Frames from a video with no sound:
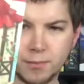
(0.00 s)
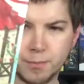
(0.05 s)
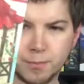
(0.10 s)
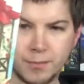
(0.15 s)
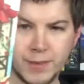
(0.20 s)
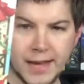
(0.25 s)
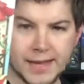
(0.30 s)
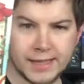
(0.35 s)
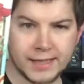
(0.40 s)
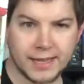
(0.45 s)

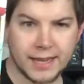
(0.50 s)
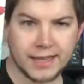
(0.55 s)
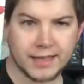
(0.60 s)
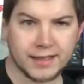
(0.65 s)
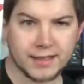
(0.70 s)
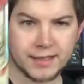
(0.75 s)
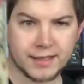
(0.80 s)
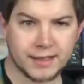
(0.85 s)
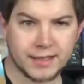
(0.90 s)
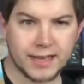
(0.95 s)
that side
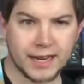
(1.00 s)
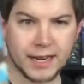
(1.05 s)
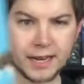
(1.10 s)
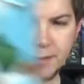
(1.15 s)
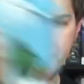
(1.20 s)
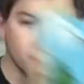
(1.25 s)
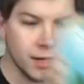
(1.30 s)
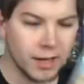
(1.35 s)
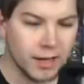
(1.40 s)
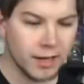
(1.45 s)
is the
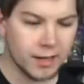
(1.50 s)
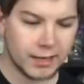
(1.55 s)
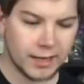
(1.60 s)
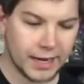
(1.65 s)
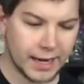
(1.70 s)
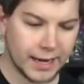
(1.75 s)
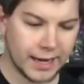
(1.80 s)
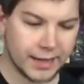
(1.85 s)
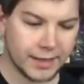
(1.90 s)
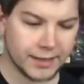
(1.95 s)
same
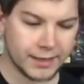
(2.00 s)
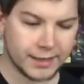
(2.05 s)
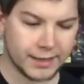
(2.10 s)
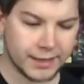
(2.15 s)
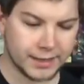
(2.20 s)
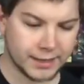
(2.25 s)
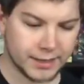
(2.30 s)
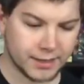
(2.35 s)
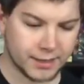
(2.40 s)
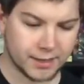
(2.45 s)
and
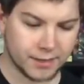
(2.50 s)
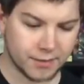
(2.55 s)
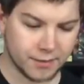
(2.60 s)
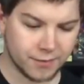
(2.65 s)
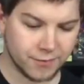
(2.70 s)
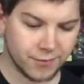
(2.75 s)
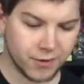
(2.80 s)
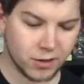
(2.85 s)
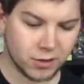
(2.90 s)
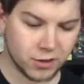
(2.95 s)
its
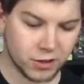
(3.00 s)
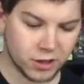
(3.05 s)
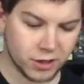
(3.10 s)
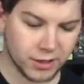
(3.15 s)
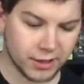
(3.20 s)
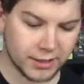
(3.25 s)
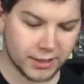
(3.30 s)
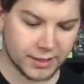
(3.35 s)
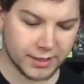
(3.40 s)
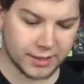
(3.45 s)
function
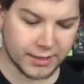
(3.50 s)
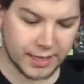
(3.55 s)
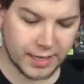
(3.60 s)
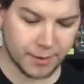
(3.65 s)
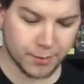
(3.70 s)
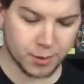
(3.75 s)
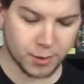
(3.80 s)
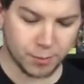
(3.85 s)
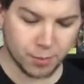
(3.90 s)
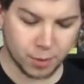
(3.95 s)
is the
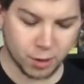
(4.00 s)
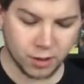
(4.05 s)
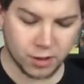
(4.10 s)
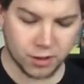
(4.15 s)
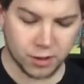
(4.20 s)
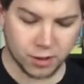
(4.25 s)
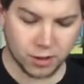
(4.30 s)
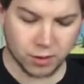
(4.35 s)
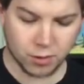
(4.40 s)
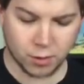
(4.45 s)
same. You
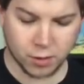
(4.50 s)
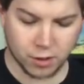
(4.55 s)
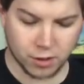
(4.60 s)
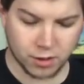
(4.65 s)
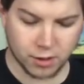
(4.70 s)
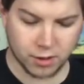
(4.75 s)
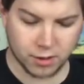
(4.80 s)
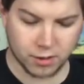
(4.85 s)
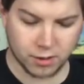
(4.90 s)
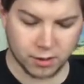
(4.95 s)
put
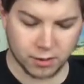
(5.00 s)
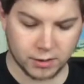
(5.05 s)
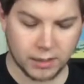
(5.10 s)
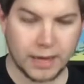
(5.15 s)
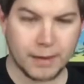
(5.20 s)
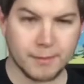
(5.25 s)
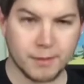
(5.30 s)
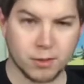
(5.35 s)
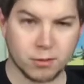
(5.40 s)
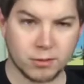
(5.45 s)
your
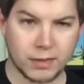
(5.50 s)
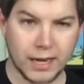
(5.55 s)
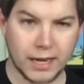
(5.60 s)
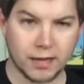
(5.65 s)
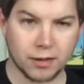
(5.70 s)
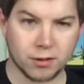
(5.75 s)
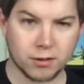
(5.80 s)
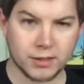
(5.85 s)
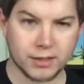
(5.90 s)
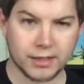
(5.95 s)
domino
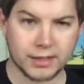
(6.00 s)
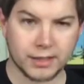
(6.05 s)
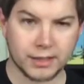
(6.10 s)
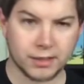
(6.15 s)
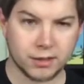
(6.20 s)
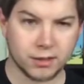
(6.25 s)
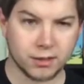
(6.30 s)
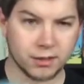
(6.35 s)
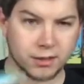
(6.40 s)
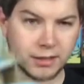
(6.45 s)
tiles
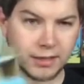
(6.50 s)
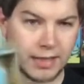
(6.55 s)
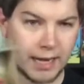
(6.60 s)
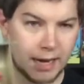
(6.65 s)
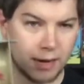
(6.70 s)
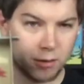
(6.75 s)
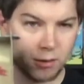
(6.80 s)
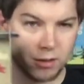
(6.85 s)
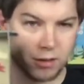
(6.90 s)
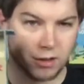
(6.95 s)
into the
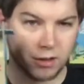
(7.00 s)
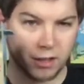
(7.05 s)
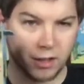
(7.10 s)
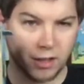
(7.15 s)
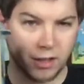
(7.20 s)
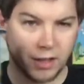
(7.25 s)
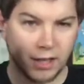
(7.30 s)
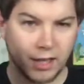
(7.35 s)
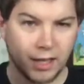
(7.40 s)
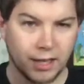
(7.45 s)
tower
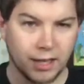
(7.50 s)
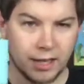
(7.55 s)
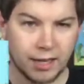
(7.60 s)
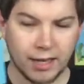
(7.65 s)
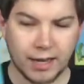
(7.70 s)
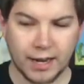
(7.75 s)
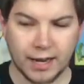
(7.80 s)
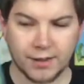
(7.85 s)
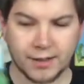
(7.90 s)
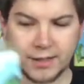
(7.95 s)

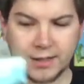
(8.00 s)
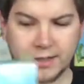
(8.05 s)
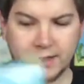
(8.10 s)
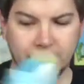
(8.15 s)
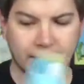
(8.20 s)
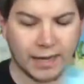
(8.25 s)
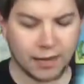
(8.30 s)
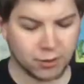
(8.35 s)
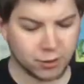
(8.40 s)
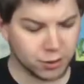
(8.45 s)
and this
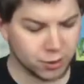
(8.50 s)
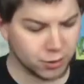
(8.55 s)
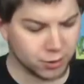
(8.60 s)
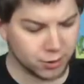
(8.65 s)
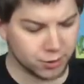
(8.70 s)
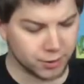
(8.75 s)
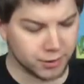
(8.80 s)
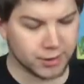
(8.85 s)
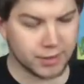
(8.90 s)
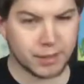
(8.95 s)
allows you
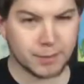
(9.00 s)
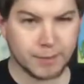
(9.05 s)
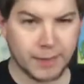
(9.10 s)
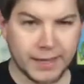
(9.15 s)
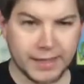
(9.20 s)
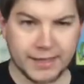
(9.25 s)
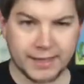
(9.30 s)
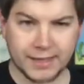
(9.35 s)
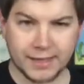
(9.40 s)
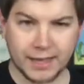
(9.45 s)
to
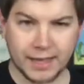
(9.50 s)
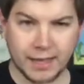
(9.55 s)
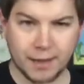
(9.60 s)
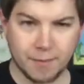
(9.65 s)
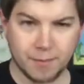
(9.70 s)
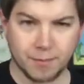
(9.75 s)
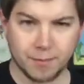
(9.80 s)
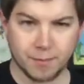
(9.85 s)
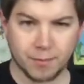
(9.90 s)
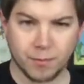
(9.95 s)
dispense
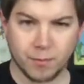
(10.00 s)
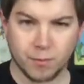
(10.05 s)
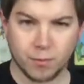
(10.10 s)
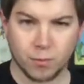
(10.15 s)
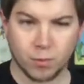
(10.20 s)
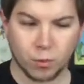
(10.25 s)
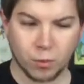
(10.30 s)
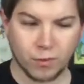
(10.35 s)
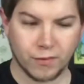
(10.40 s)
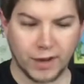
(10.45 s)
them
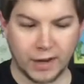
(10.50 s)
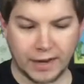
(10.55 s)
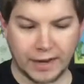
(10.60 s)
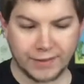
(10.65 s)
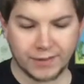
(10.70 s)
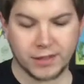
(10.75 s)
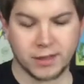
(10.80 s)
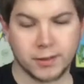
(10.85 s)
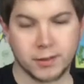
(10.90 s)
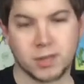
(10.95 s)
without
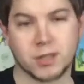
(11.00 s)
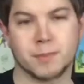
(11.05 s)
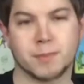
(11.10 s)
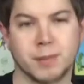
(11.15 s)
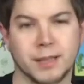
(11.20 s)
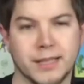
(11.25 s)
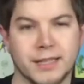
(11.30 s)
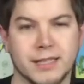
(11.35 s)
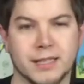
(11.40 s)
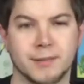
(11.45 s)
having to just
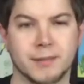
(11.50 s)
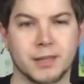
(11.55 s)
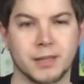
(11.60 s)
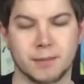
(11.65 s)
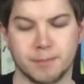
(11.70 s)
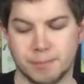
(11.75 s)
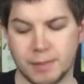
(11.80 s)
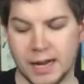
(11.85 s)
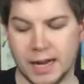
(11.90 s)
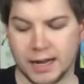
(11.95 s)
place them in the
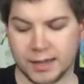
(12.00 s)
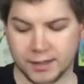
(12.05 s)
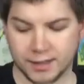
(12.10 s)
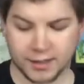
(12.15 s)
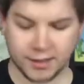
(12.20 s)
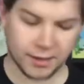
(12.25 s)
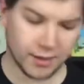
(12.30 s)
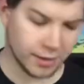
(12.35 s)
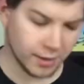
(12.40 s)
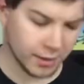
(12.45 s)
box.